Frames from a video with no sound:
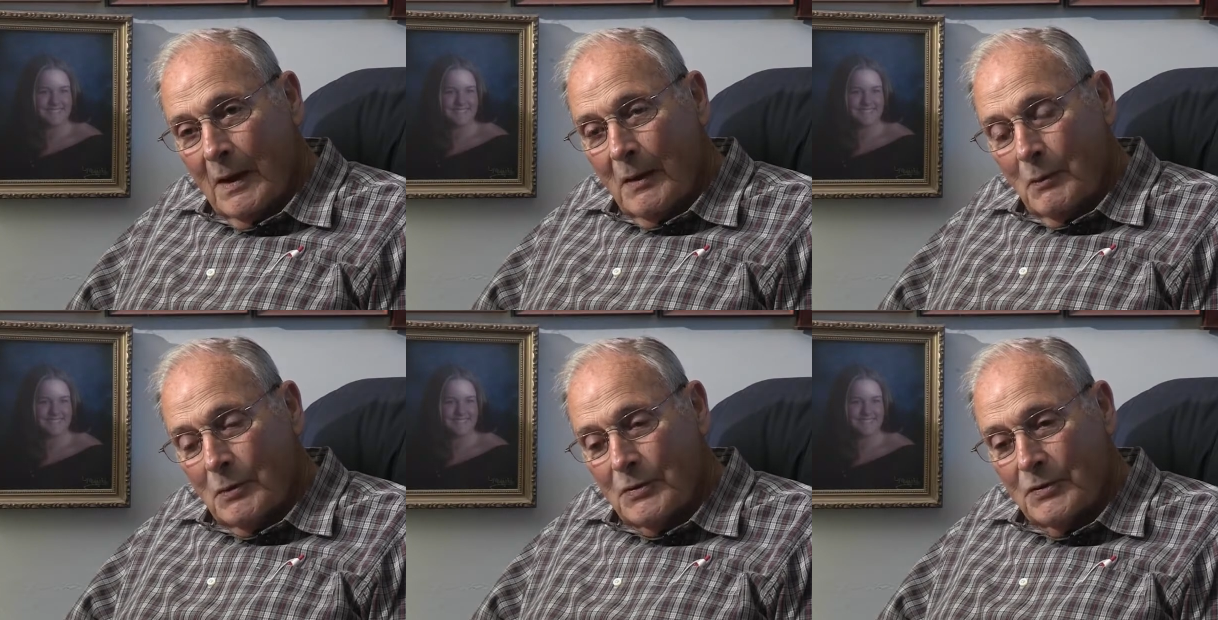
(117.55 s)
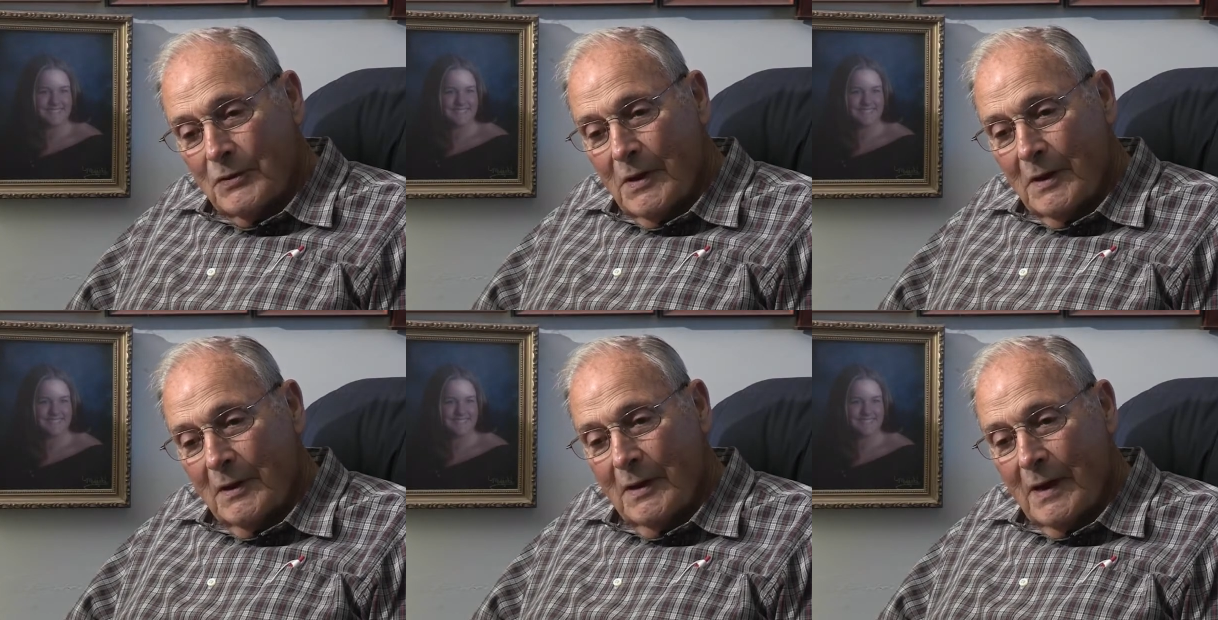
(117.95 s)
Speaker 1: was
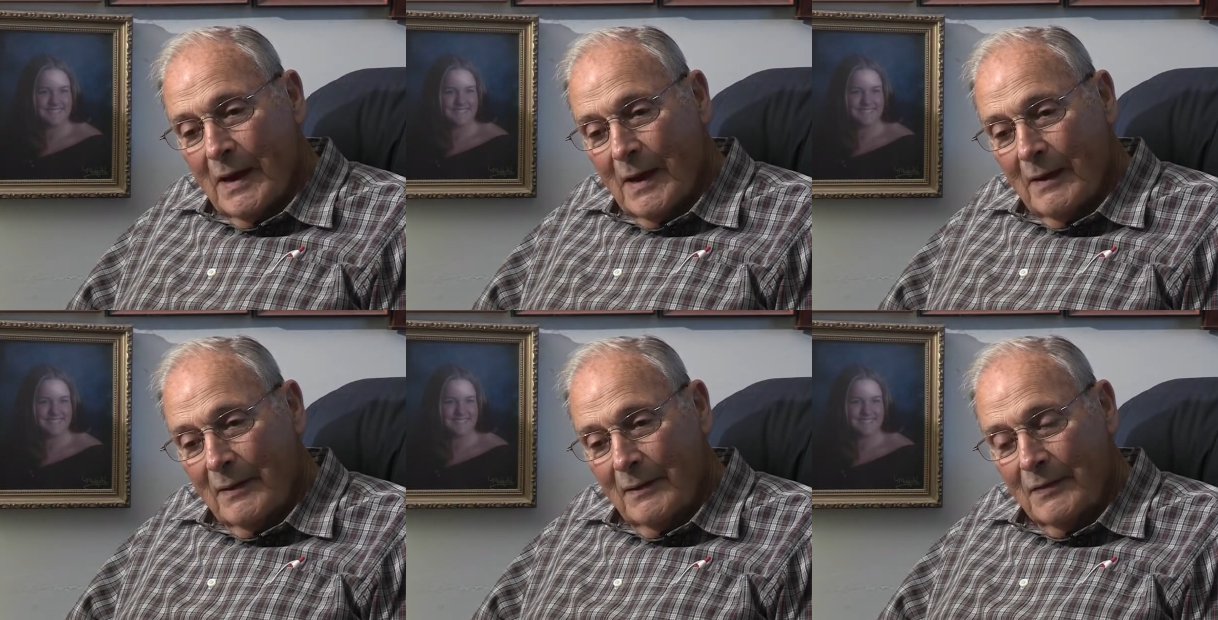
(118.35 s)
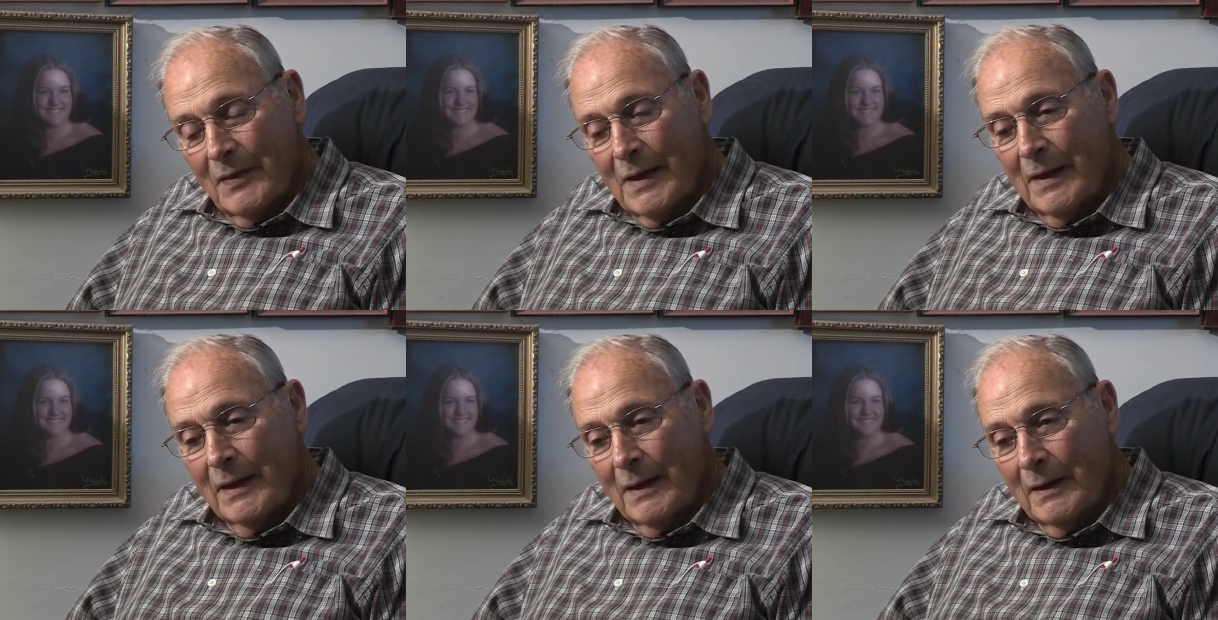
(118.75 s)
sitting down and
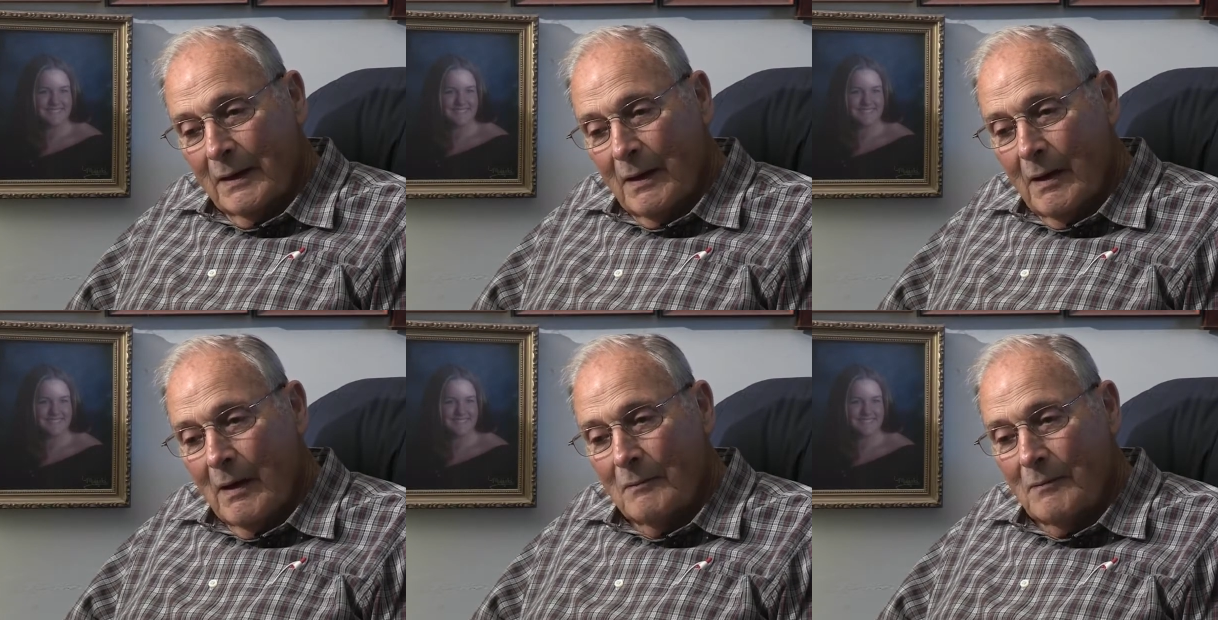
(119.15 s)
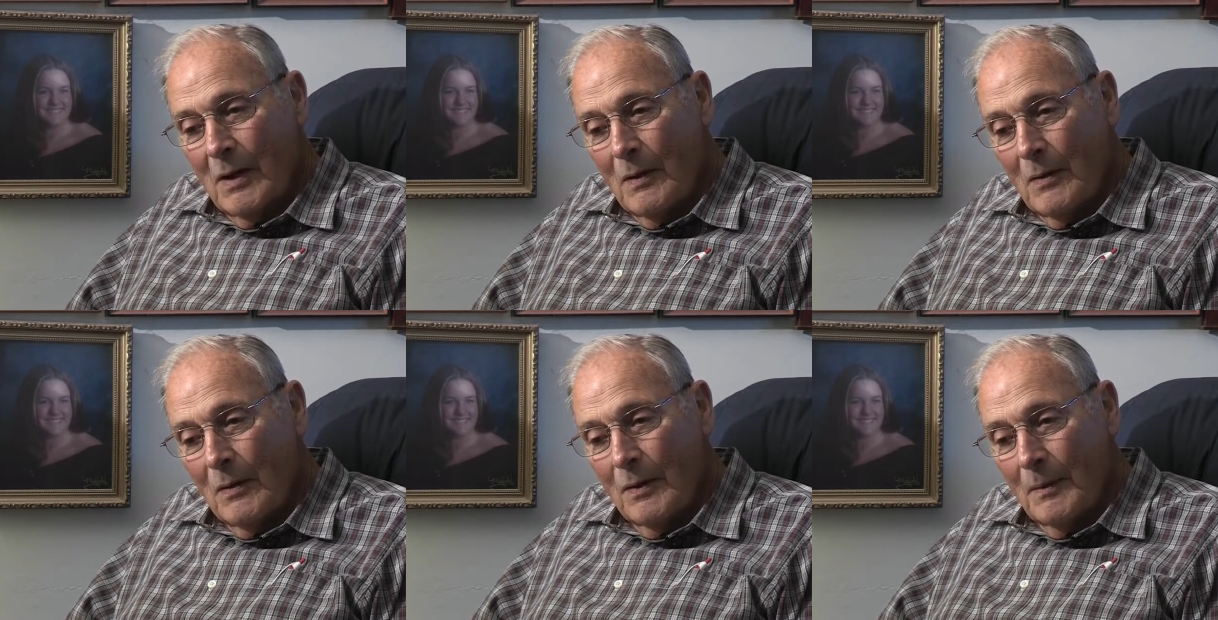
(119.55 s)
thinking of all